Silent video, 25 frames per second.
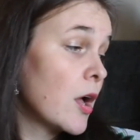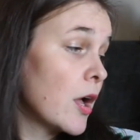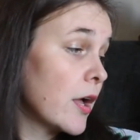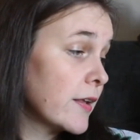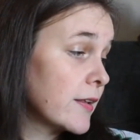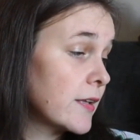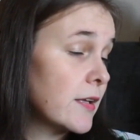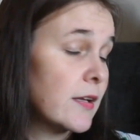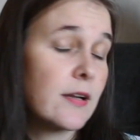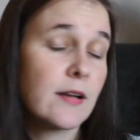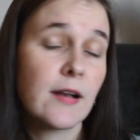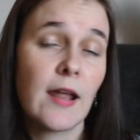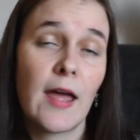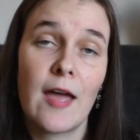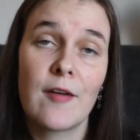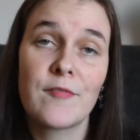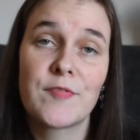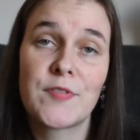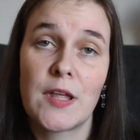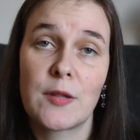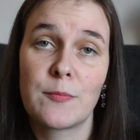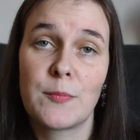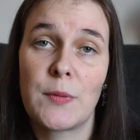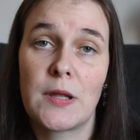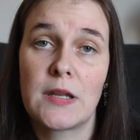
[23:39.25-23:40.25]
It didn't have
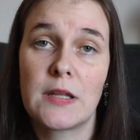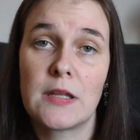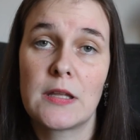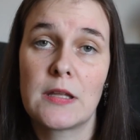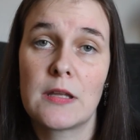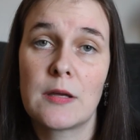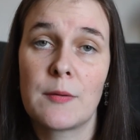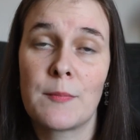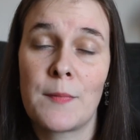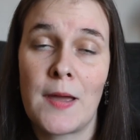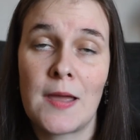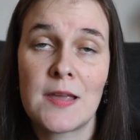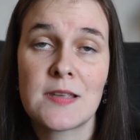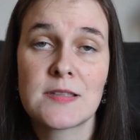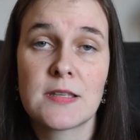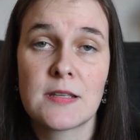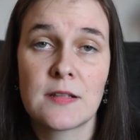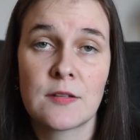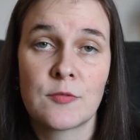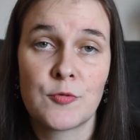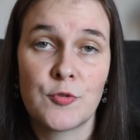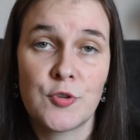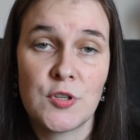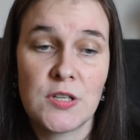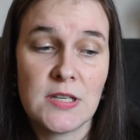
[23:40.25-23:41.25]
that many
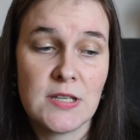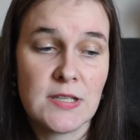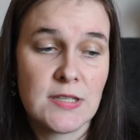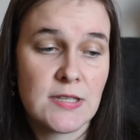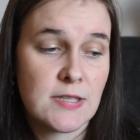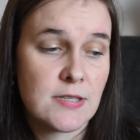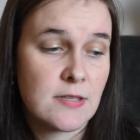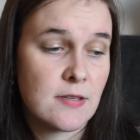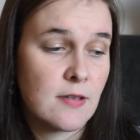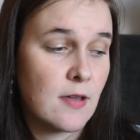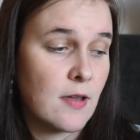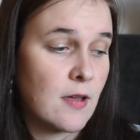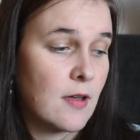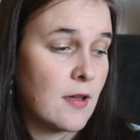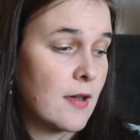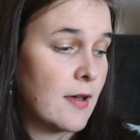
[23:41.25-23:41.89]
amazing reads.